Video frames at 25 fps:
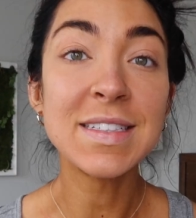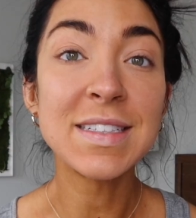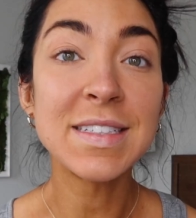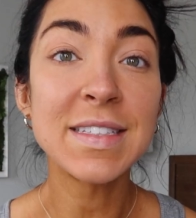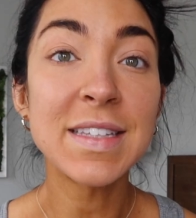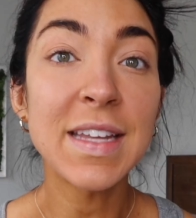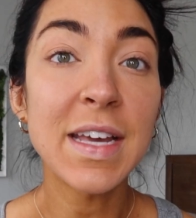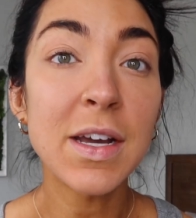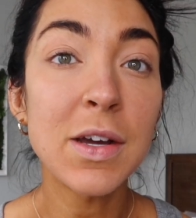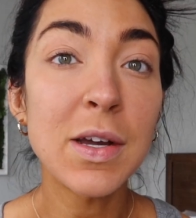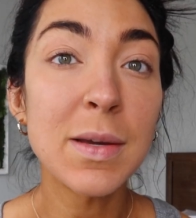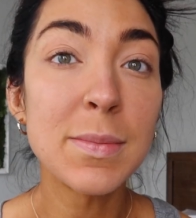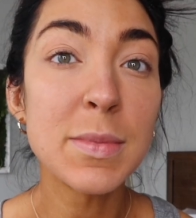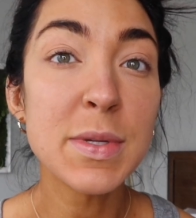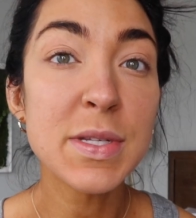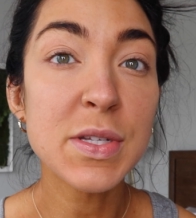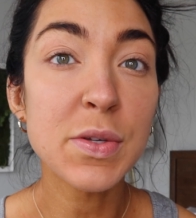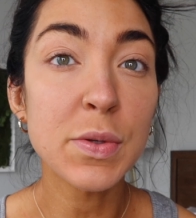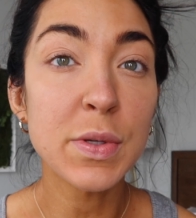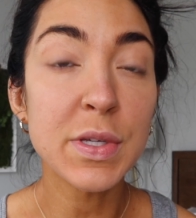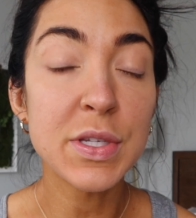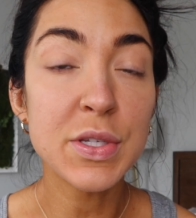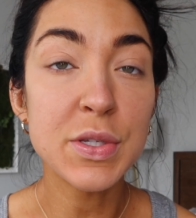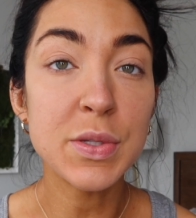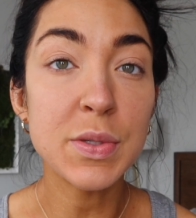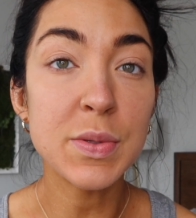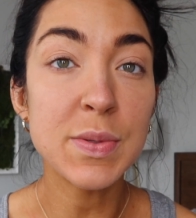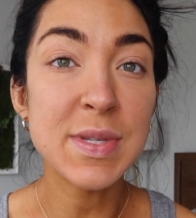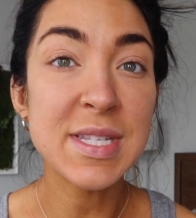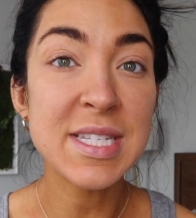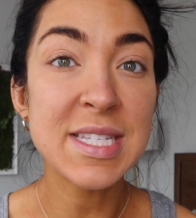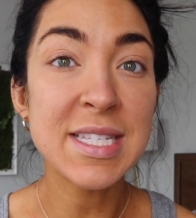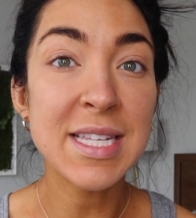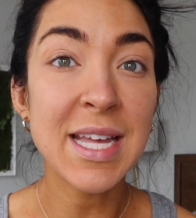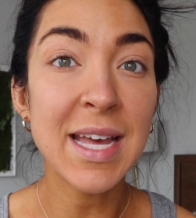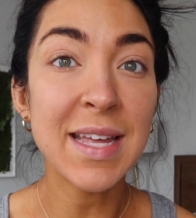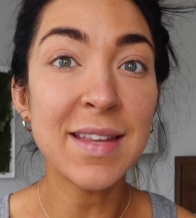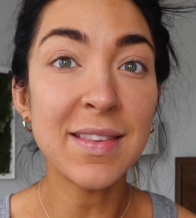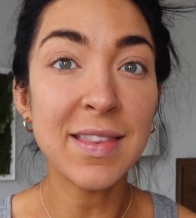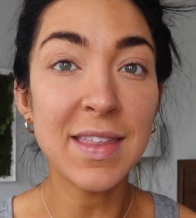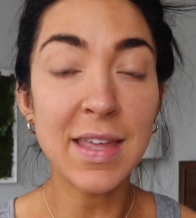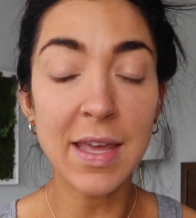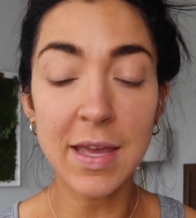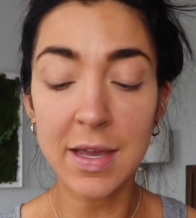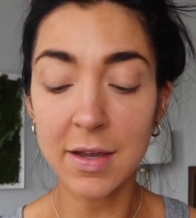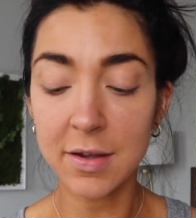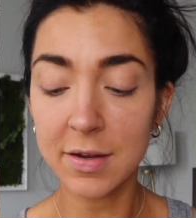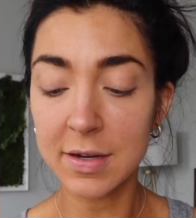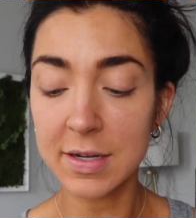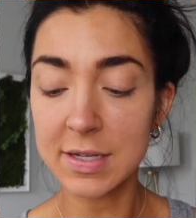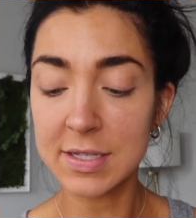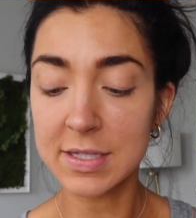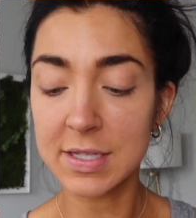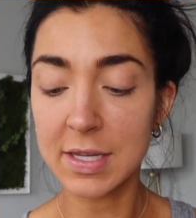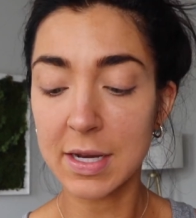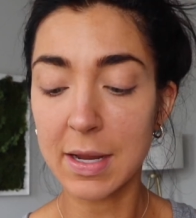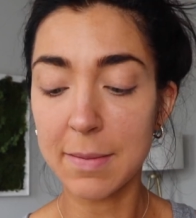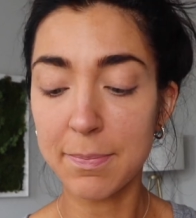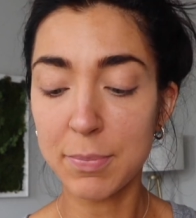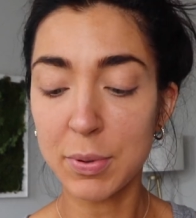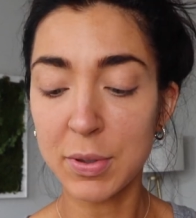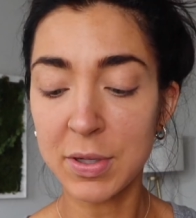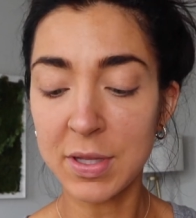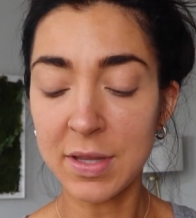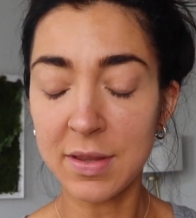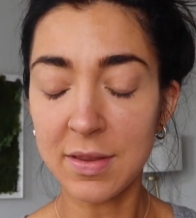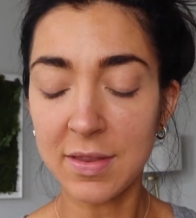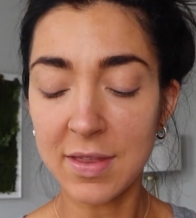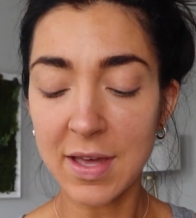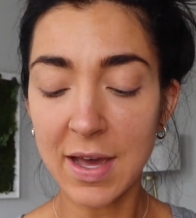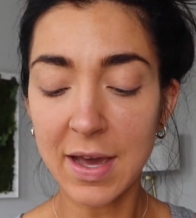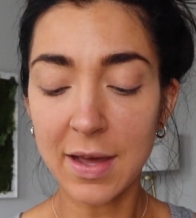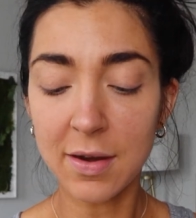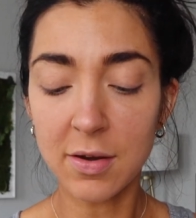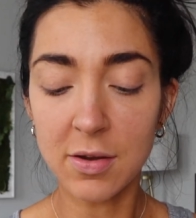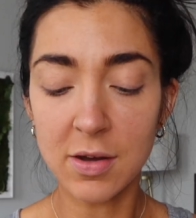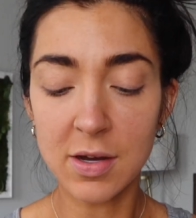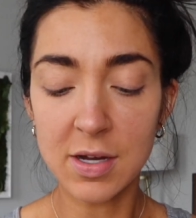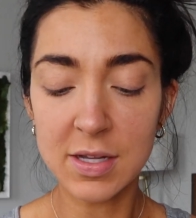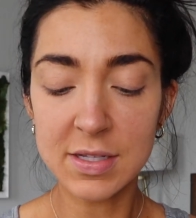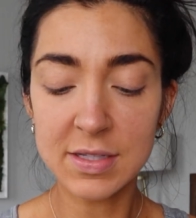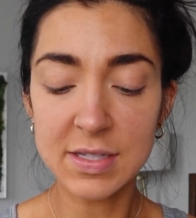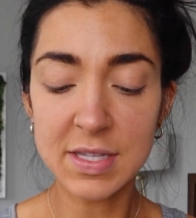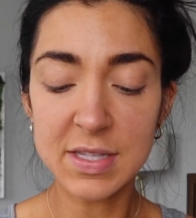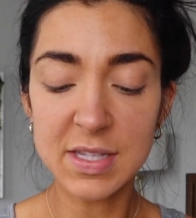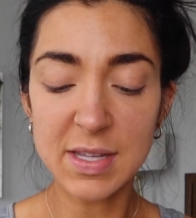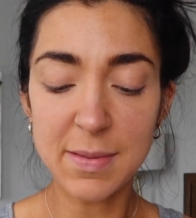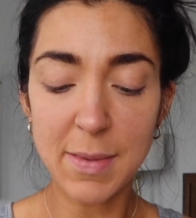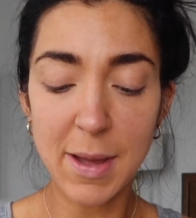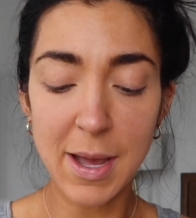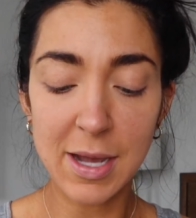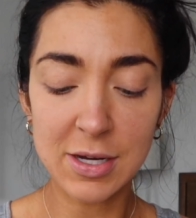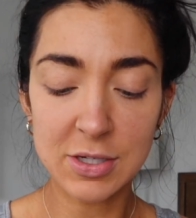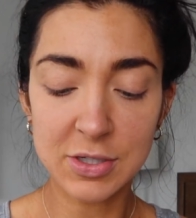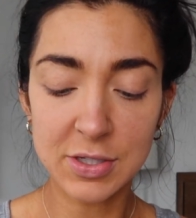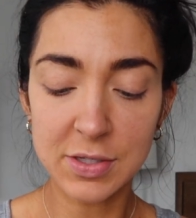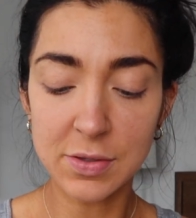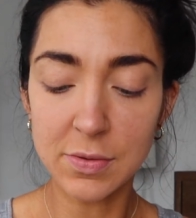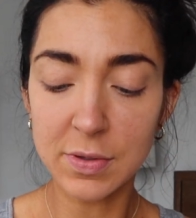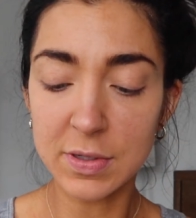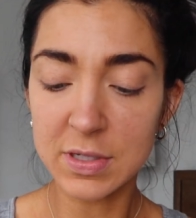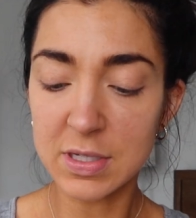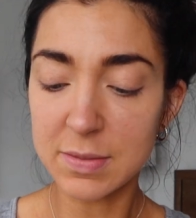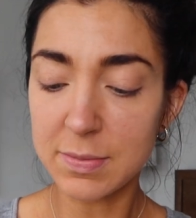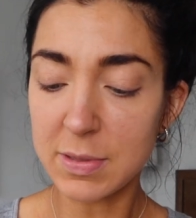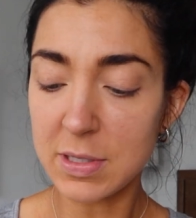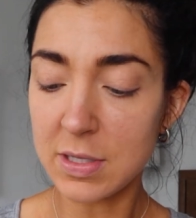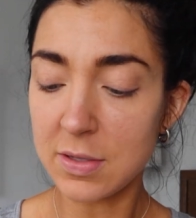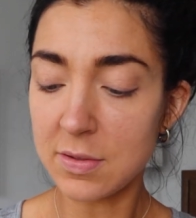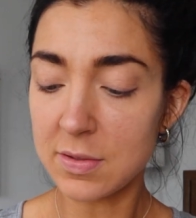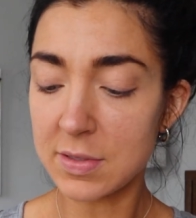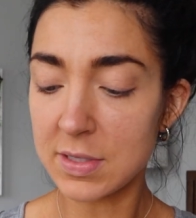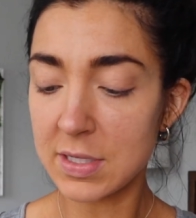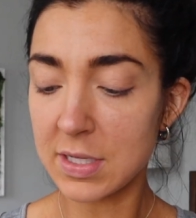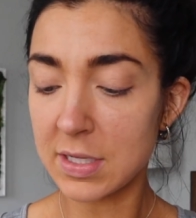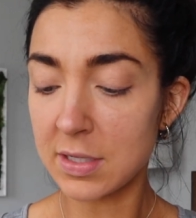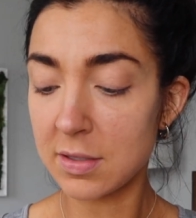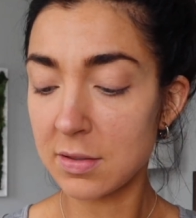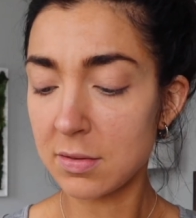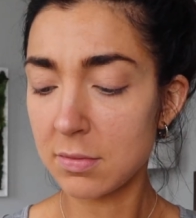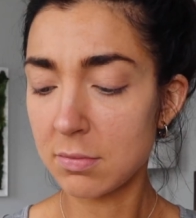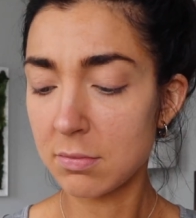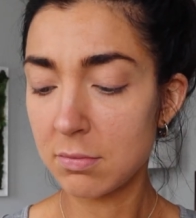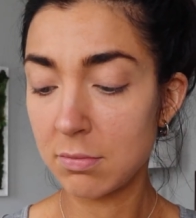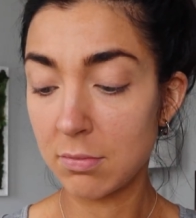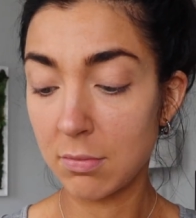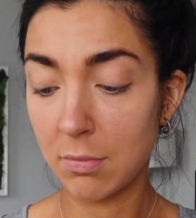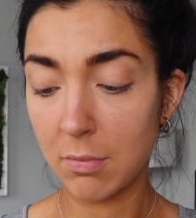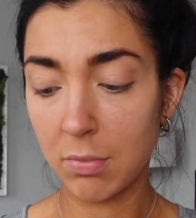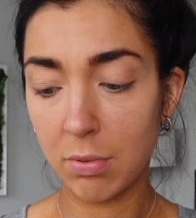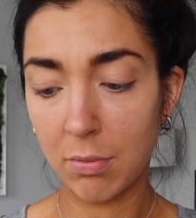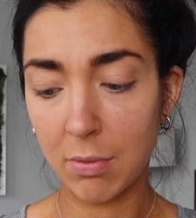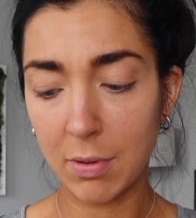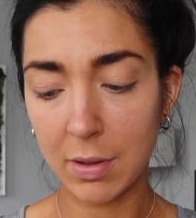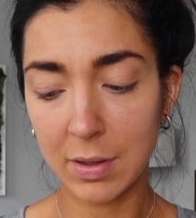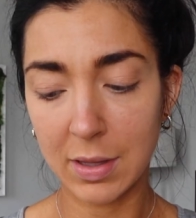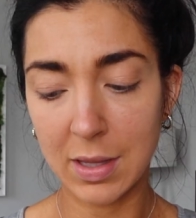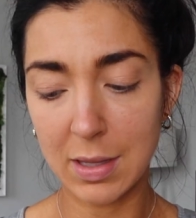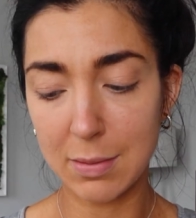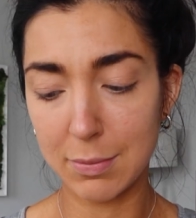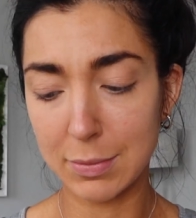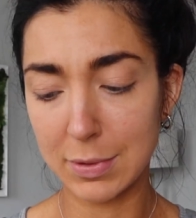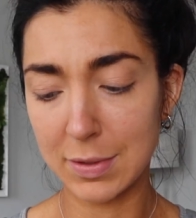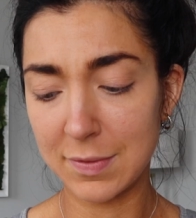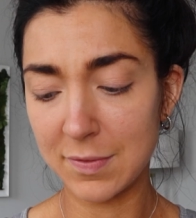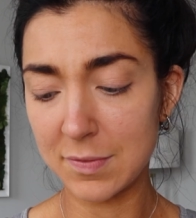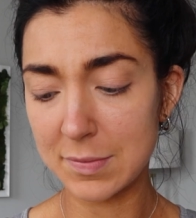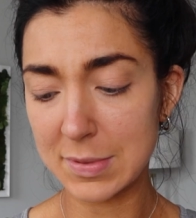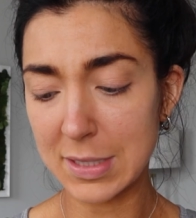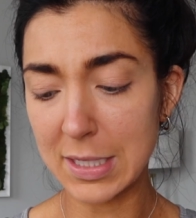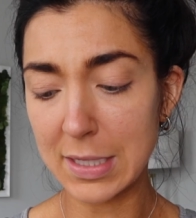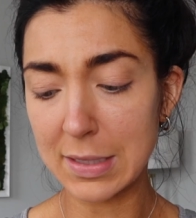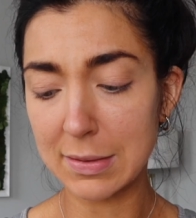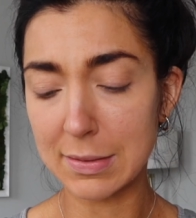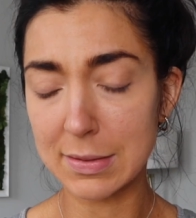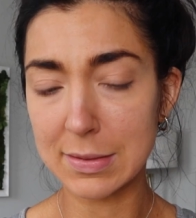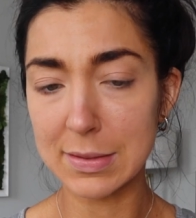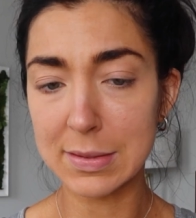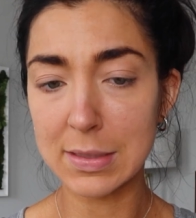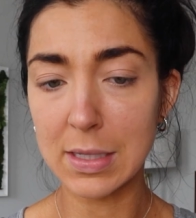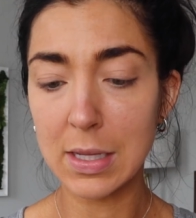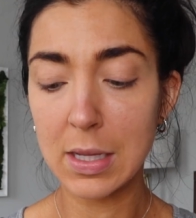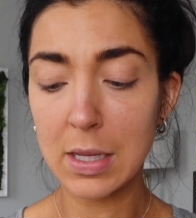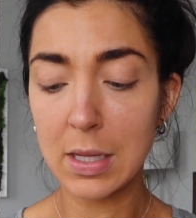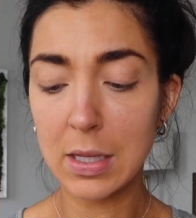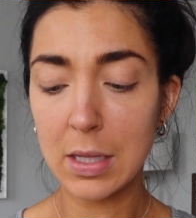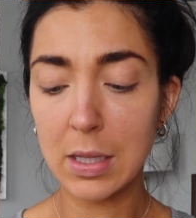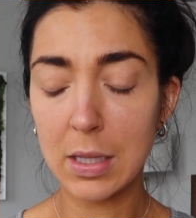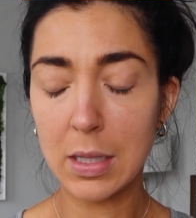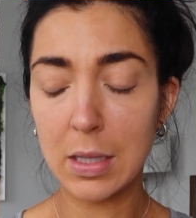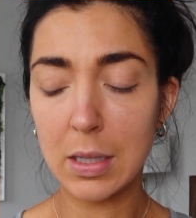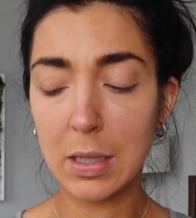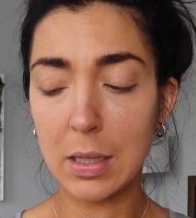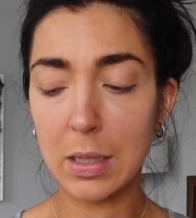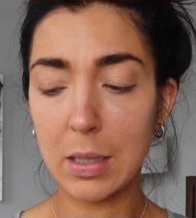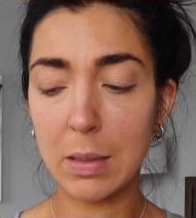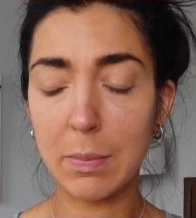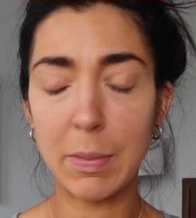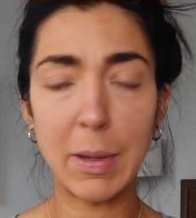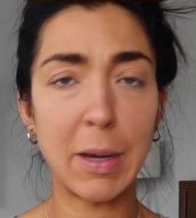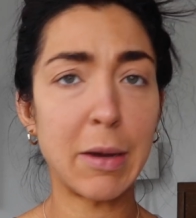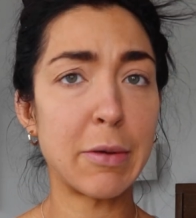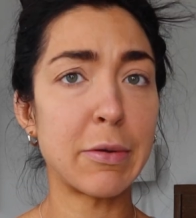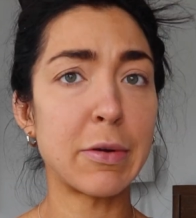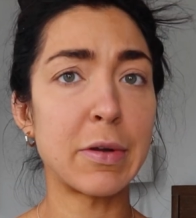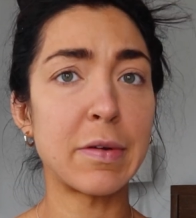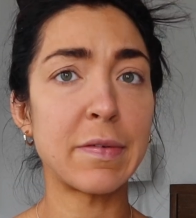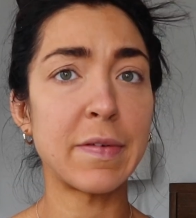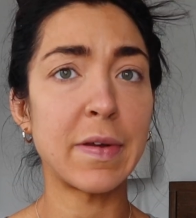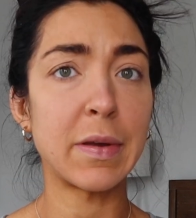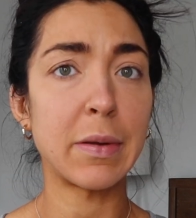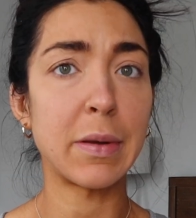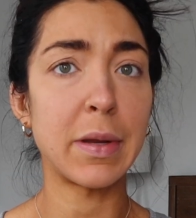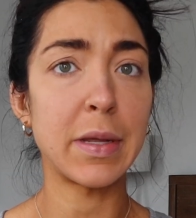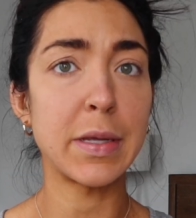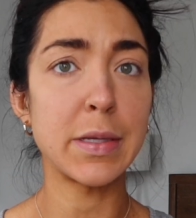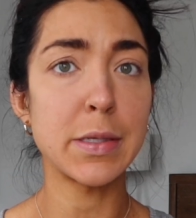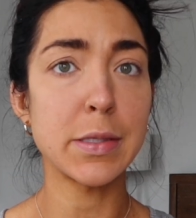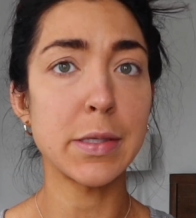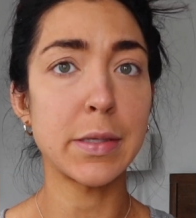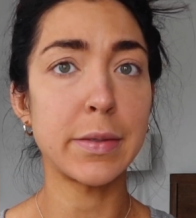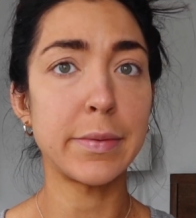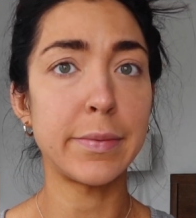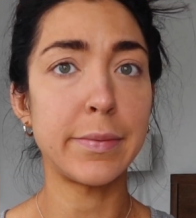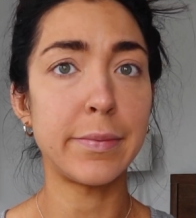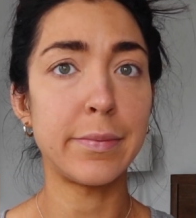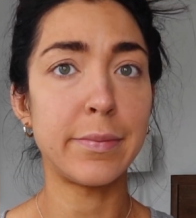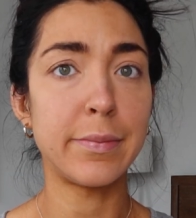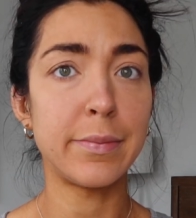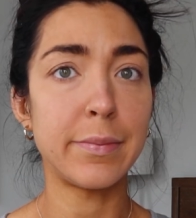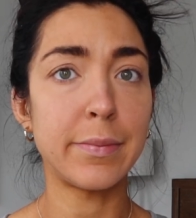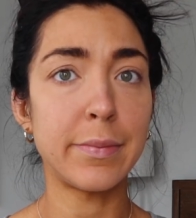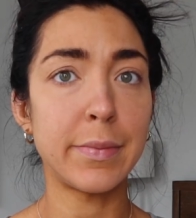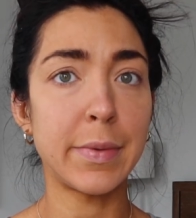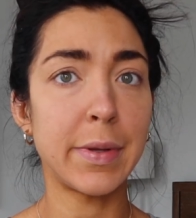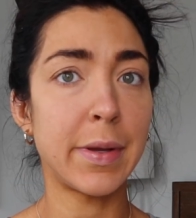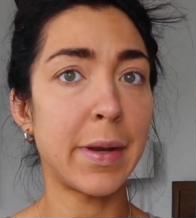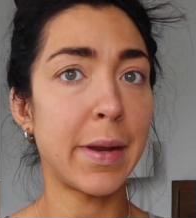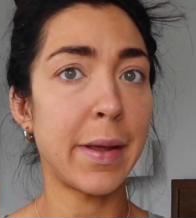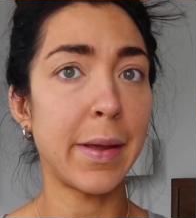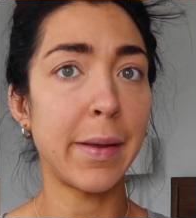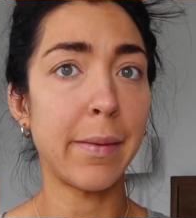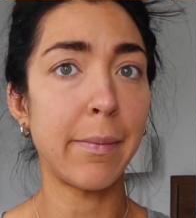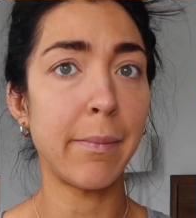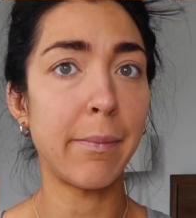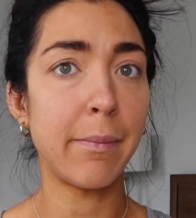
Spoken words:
Now I'm just going to set the areas that I put that on, since I'm actually going to be using, can't believe I'm saying this, a powder foundation today.